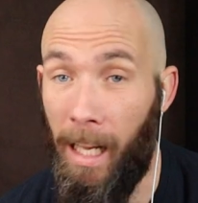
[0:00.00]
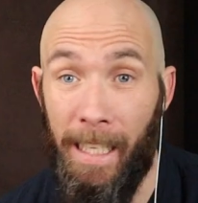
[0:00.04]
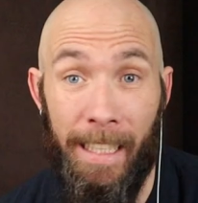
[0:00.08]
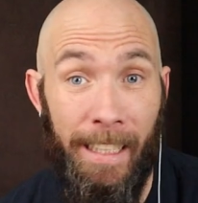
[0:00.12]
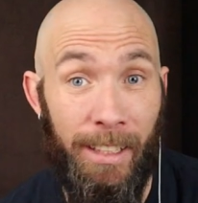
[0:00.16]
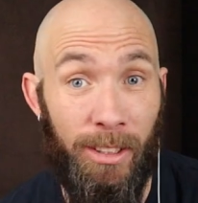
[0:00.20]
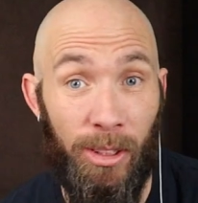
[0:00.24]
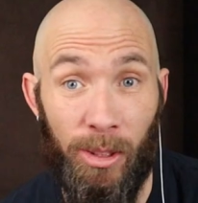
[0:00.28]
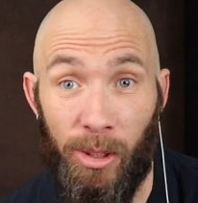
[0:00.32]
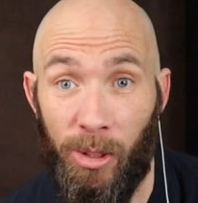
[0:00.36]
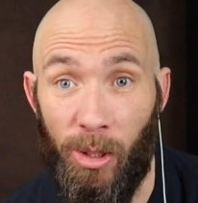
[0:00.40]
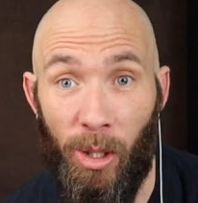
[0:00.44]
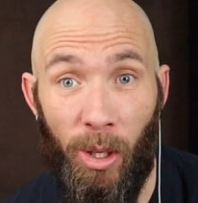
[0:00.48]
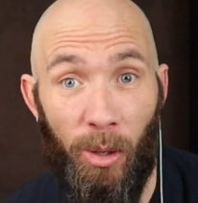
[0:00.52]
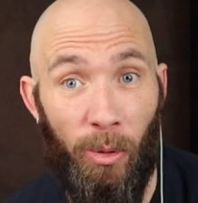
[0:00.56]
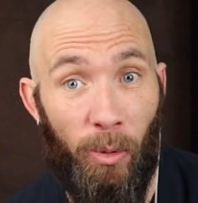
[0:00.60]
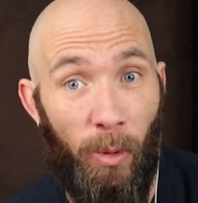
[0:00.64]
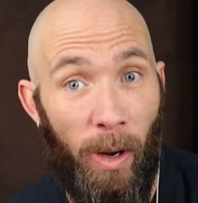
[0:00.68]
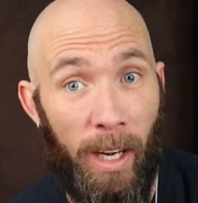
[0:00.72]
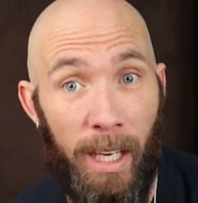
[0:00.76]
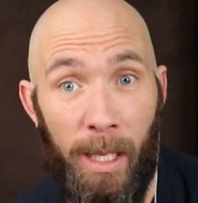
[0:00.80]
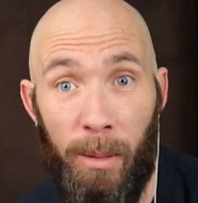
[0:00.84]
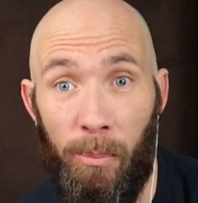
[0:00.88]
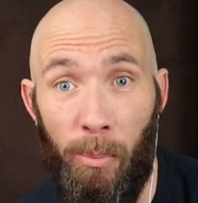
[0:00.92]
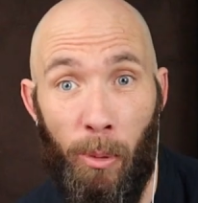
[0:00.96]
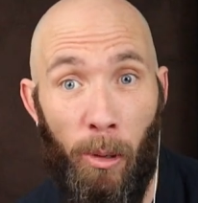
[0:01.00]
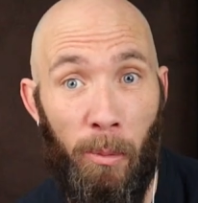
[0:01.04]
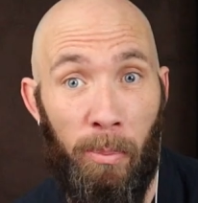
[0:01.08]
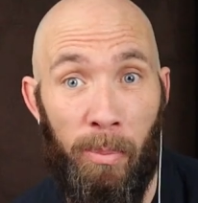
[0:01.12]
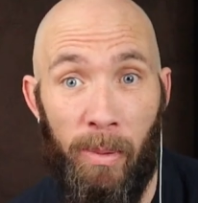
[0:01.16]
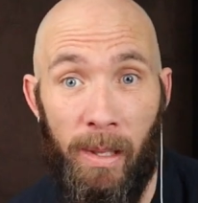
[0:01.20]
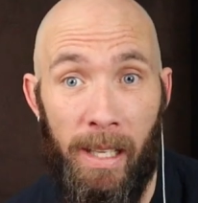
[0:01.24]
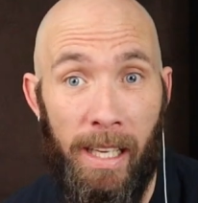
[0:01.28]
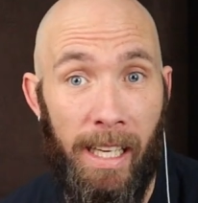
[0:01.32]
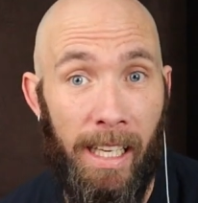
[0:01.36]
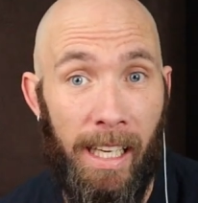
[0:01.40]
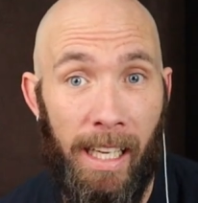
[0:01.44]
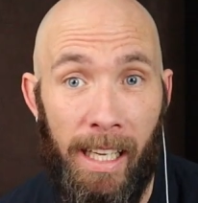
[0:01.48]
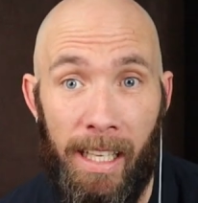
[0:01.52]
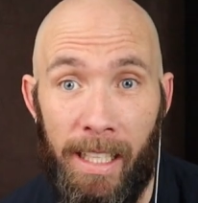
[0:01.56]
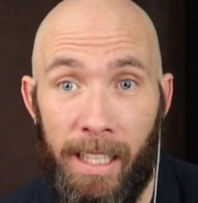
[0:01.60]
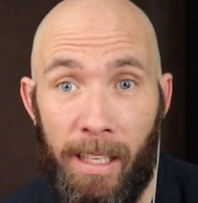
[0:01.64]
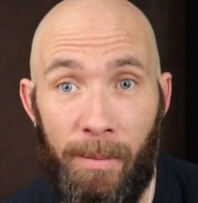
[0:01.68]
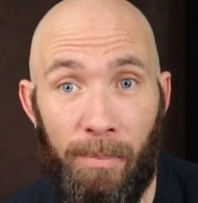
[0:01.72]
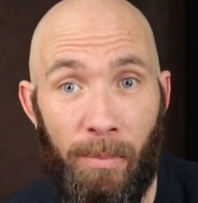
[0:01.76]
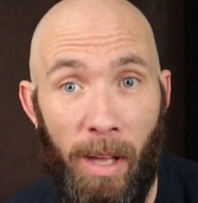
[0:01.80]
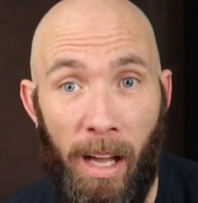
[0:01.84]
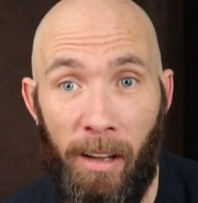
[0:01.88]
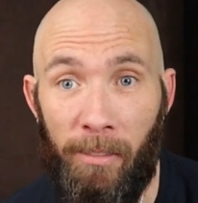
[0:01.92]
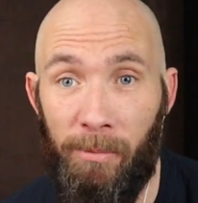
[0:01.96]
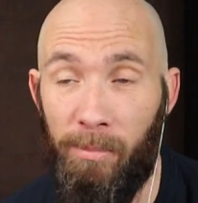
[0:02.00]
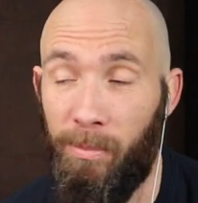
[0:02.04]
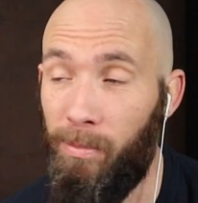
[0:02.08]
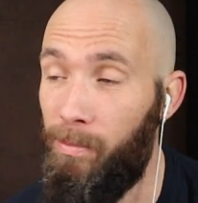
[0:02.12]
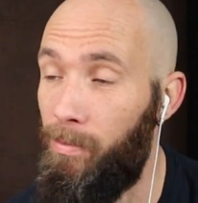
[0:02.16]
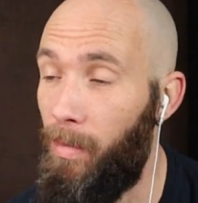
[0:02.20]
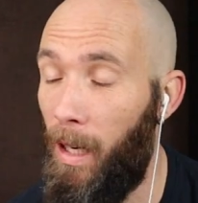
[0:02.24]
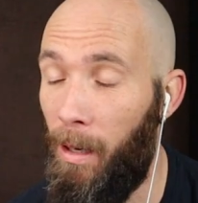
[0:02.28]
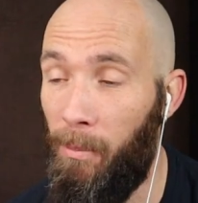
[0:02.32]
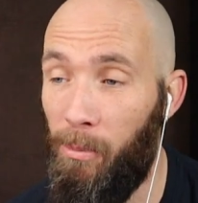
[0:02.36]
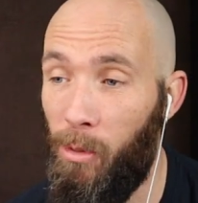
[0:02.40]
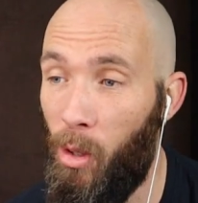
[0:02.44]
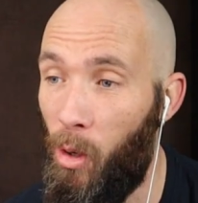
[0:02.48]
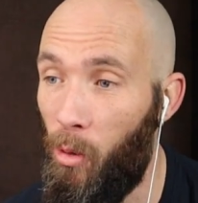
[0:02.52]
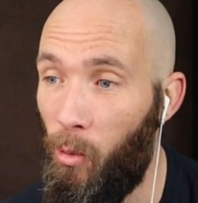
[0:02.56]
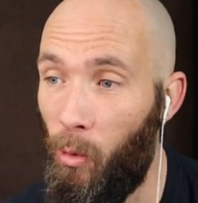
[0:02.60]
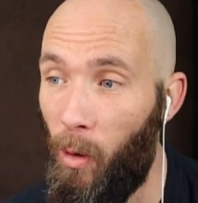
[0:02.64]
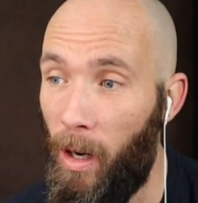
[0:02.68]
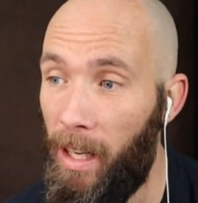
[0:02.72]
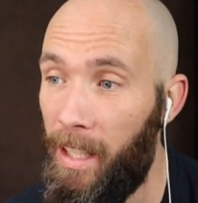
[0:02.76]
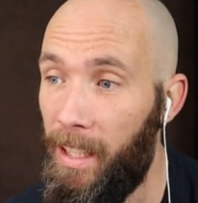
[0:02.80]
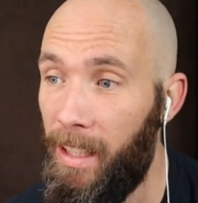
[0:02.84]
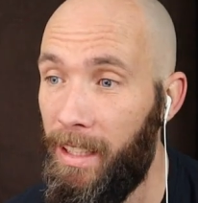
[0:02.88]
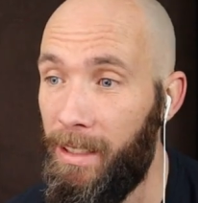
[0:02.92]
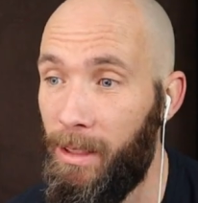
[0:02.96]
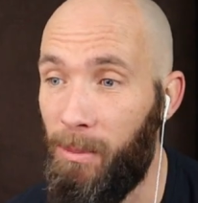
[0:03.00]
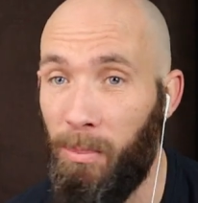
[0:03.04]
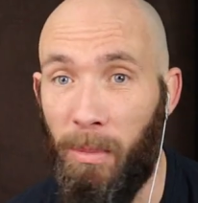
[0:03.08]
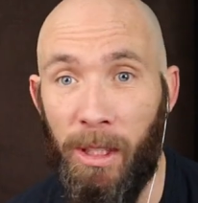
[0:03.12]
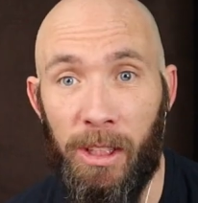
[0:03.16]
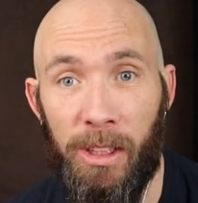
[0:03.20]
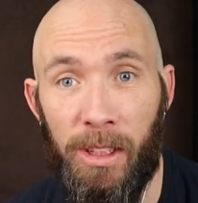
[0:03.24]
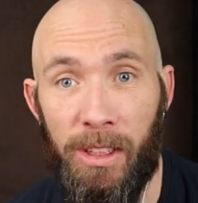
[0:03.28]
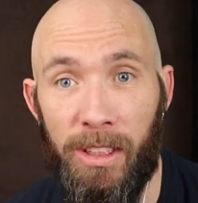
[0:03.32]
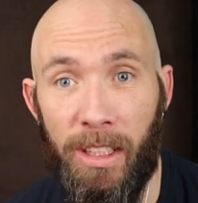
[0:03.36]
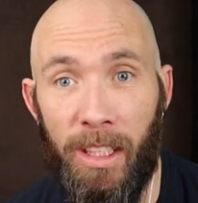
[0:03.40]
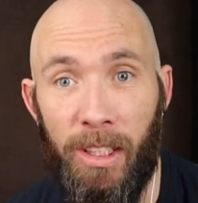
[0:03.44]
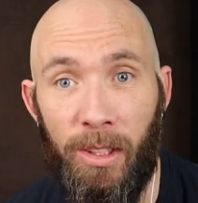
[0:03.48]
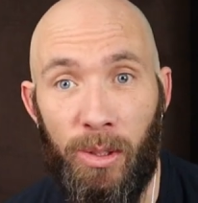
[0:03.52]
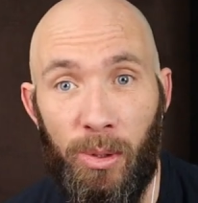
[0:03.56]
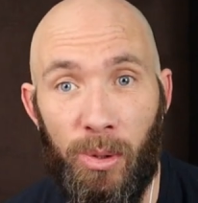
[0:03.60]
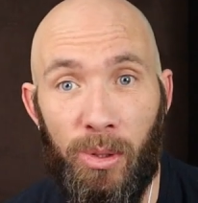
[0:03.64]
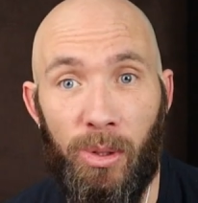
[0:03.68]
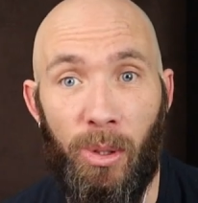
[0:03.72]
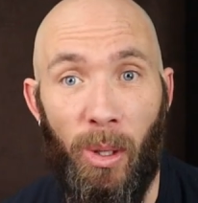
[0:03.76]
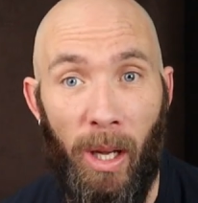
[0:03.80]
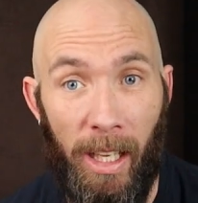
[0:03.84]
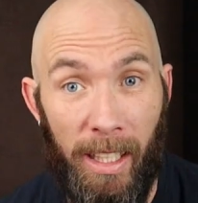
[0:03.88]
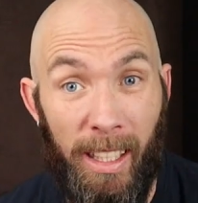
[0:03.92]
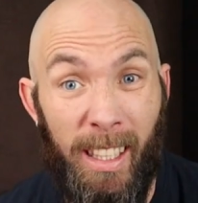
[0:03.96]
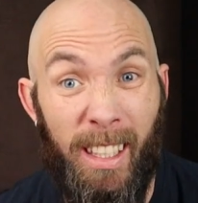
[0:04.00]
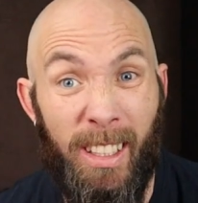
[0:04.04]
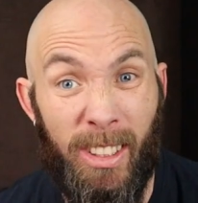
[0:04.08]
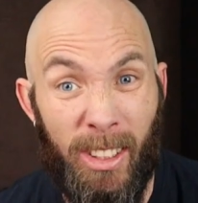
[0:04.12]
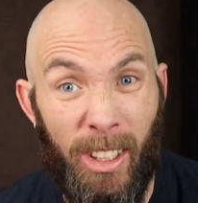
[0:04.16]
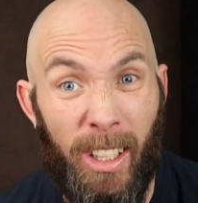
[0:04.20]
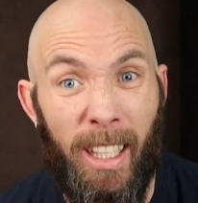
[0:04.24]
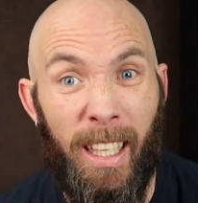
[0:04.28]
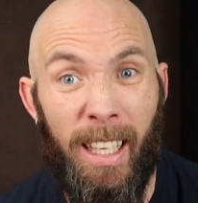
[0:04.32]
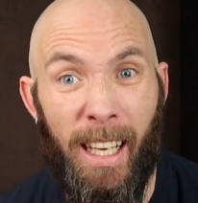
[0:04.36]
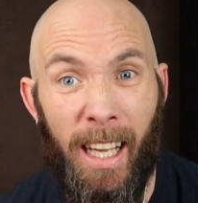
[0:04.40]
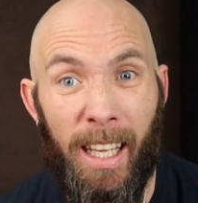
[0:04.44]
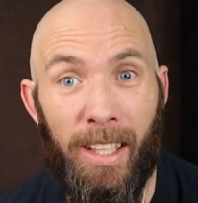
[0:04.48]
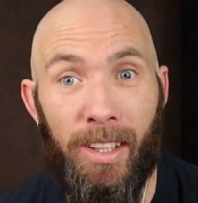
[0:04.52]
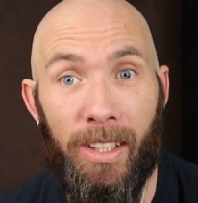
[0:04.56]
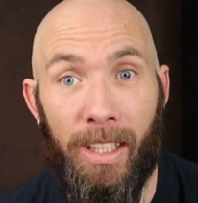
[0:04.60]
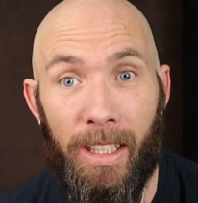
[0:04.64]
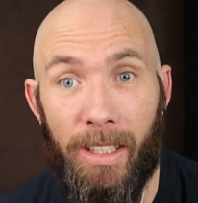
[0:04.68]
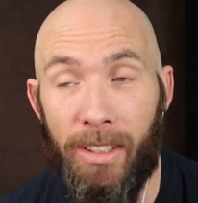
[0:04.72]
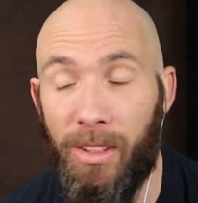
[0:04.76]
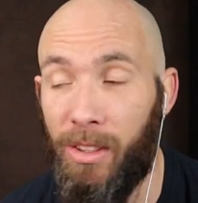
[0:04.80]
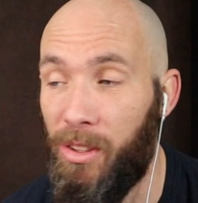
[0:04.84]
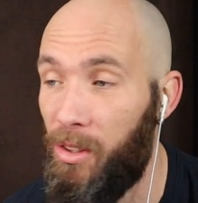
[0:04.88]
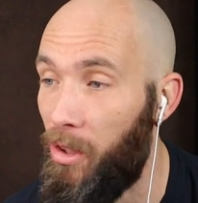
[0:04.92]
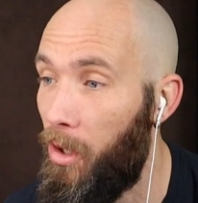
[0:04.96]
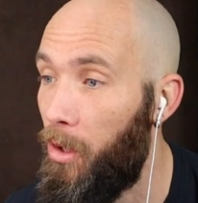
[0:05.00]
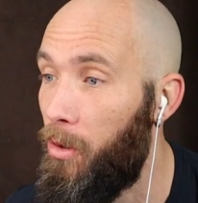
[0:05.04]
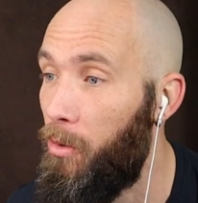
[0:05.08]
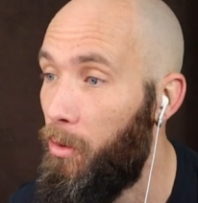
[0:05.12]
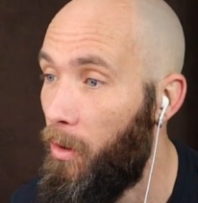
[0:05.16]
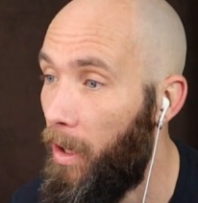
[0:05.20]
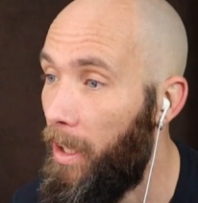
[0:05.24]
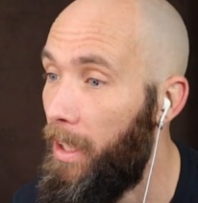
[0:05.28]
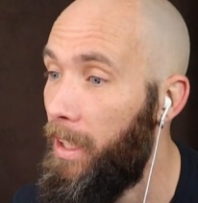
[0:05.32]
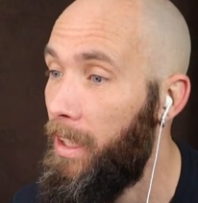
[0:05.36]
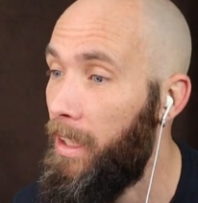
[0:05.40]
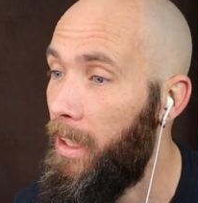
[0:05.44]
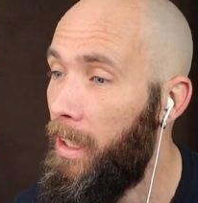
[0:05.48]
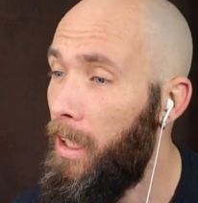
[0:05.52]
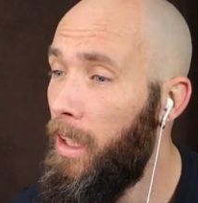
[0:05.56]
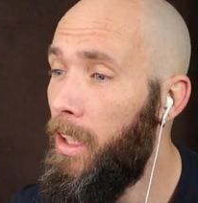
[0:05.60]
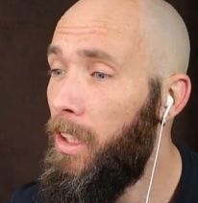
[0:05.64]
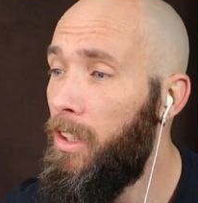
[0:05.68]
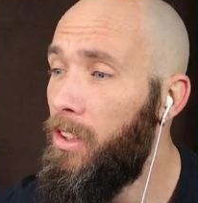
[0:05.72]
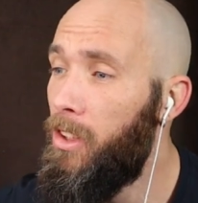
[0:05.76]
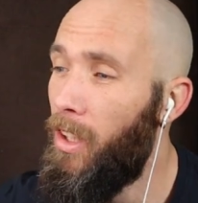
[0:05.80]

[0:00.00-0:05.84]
I need to start running properly again. I'm not running as much as I used to. I need to get out there and start running.